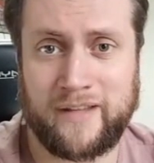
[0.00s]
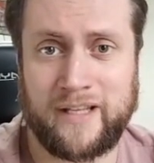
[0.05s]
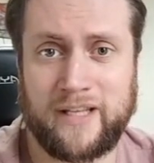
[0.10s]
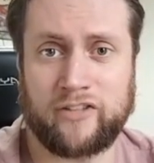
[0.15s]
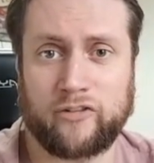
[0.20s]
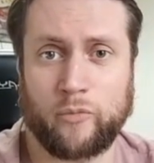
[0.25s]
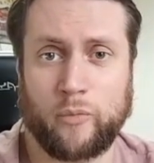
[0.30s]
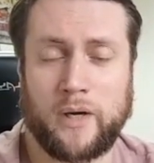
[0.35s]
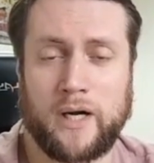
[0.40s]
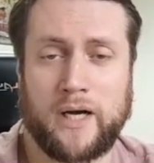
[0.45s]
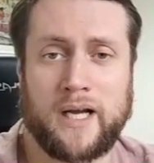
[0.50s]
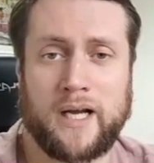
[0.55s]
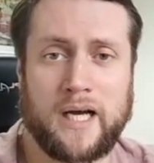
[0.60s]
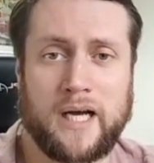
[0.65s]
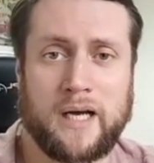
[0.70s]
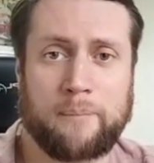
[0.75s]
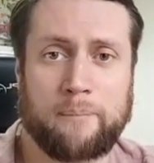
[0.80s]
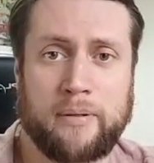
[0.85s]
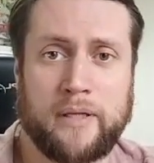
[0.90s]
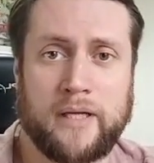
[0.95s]
these are why
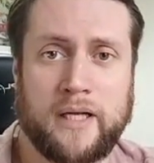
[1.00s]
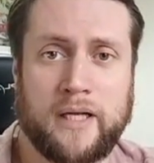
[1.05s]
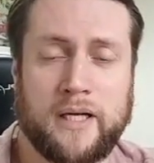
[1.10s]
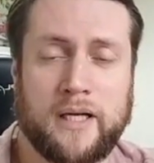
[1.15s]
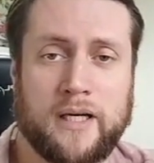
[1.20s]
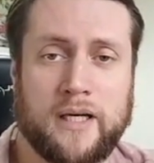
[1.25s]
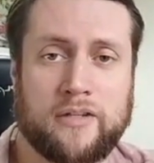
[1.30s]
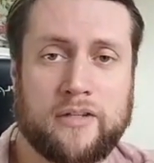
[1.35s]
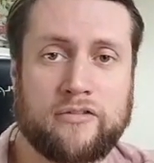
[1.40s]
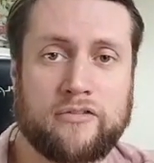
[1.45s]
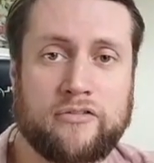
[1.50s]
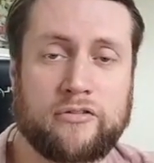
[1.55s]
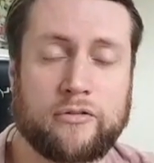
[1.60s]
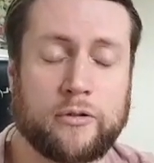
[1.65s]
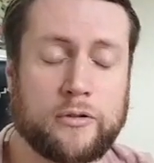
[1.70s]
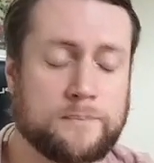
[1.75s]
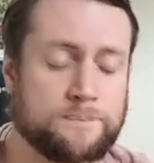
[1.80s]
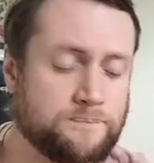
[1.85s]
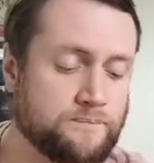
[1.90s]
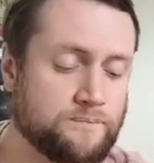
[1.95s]
I pick cards.
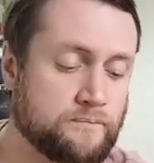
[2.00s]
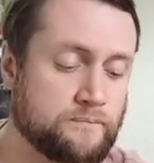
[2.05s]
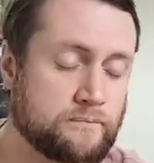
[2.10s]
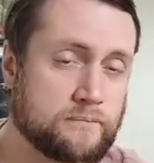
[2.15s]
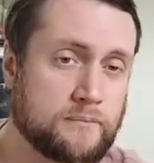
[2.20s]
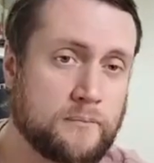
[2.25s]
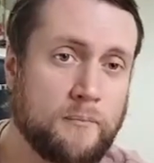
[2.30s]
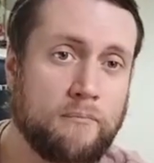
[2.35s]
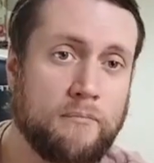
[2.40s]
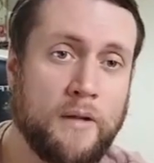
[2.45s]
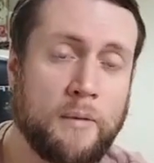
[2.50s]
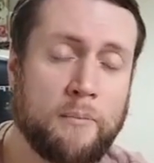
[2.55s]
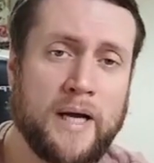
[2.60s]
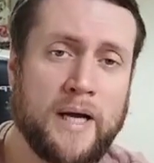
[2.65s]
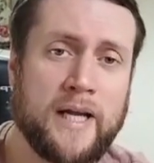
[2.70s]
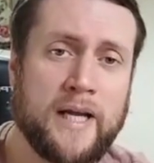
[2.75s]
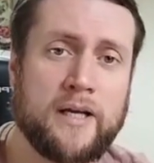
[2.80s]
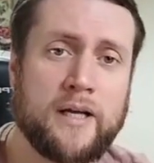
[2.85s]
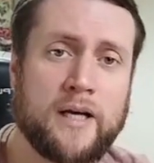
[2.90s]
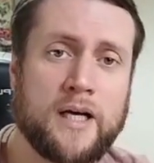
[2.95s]
So
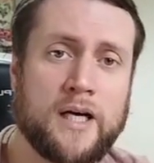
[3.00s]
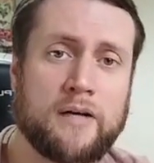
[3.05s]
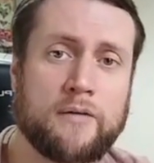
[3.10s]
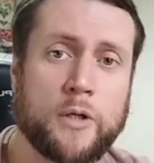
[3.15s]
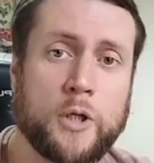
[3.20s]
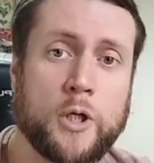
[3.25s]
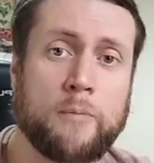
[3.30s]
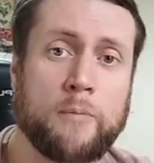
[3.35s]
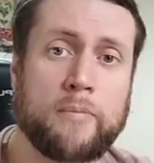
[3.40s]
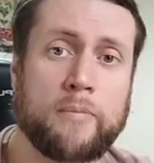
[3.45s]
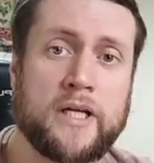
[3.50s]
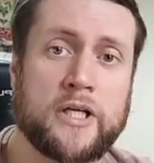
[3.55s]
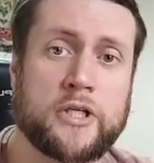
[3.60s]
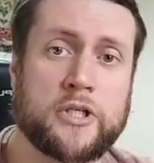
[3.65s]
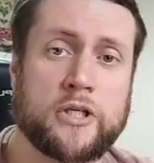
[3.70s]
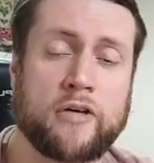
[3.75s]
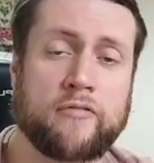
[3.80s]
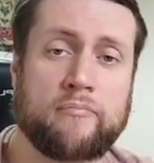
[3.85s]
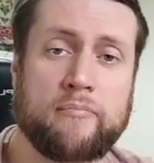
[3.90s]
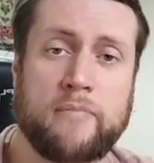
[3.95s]
mine are a
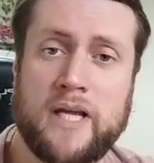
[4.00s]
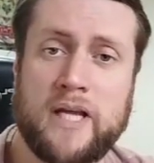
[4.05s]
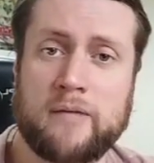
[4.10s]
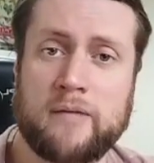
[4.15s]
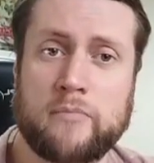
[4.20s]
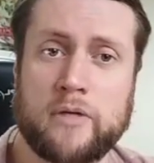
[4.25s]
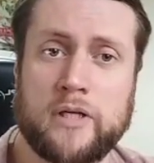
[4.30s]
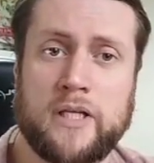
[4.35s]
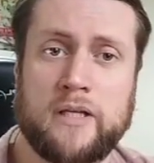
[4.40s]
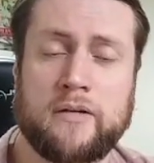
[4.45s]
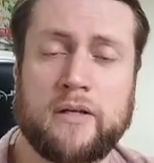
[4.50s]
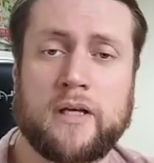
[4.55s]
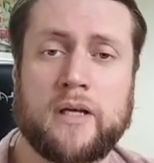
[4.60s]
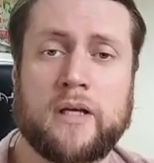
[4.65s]
combination of making money,